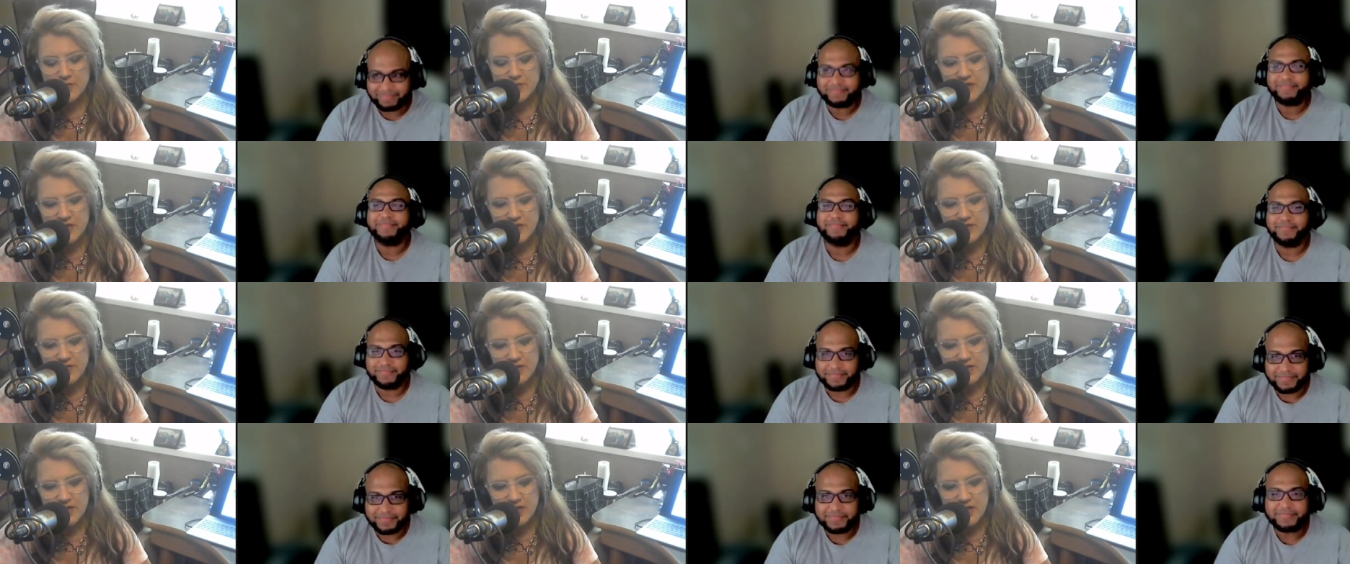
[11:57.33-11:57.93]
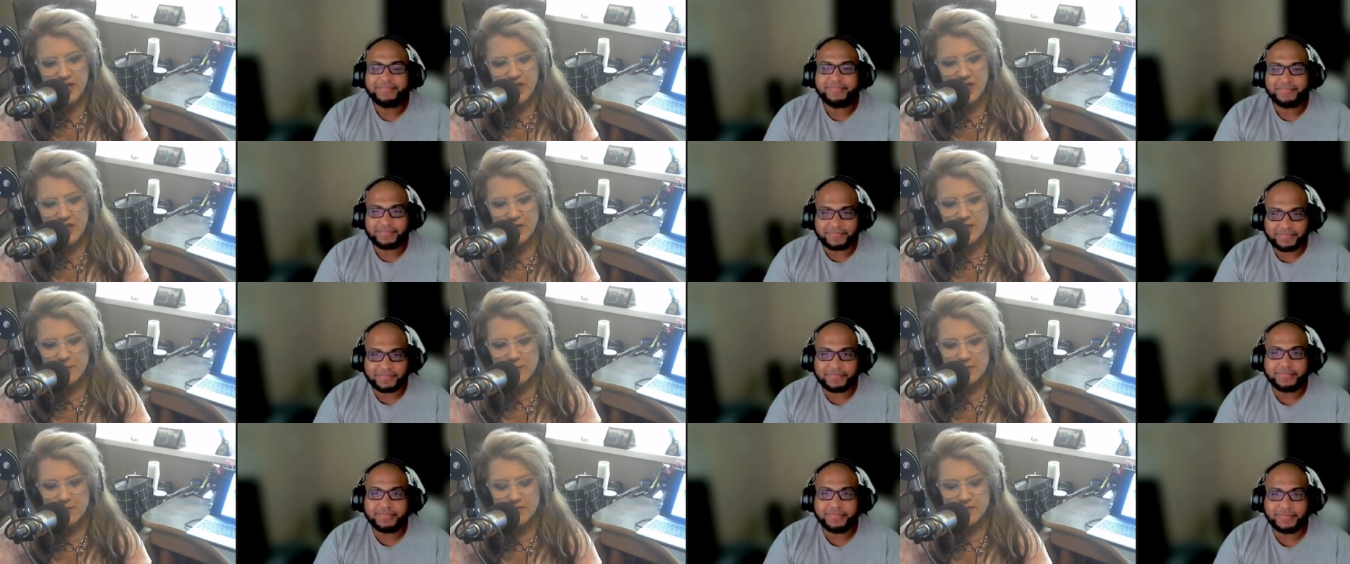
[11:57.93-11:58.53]
Speaker 1: given
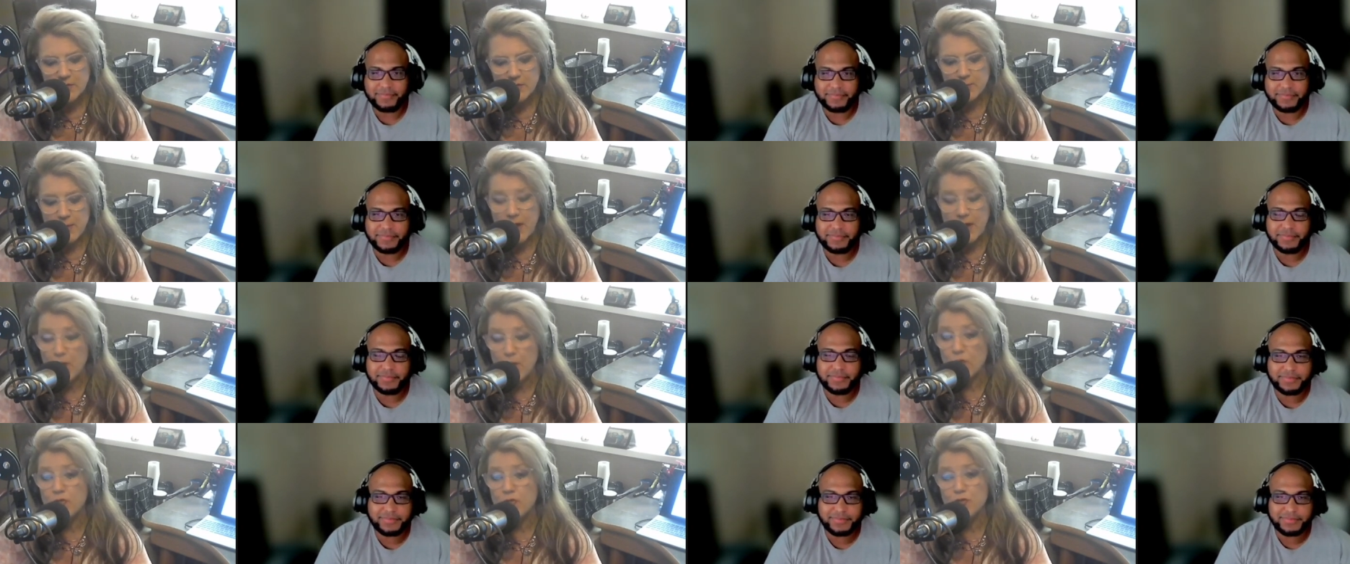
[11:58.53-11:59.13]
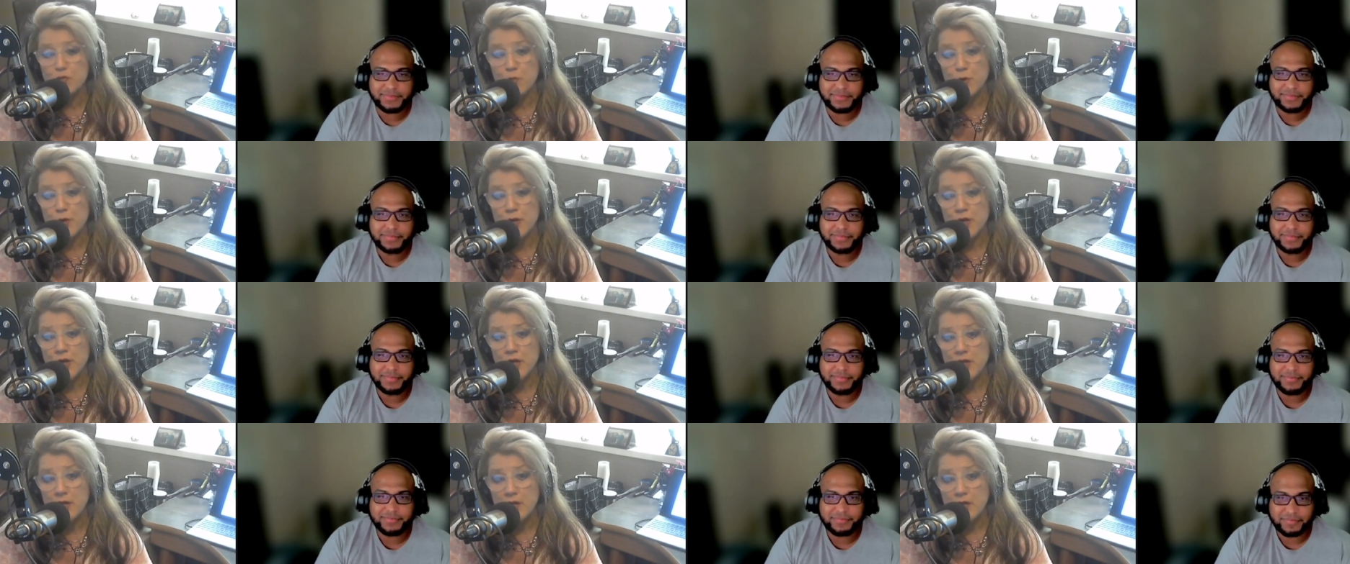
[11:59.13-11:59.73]
um, a, a background
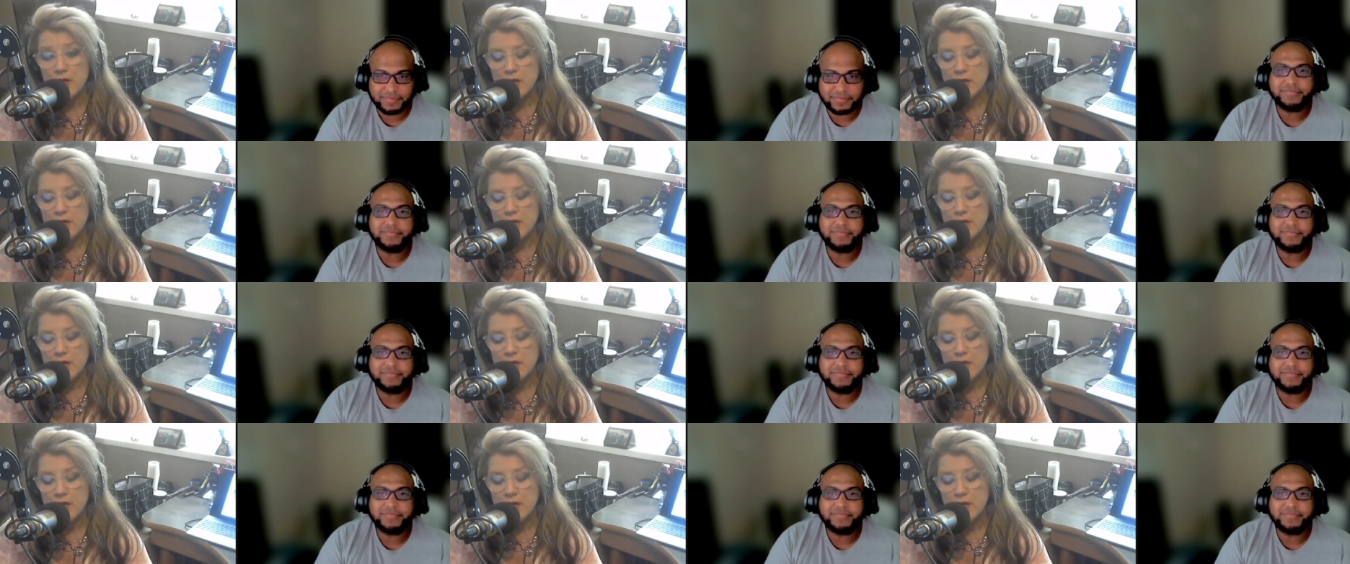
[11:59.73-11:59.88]
story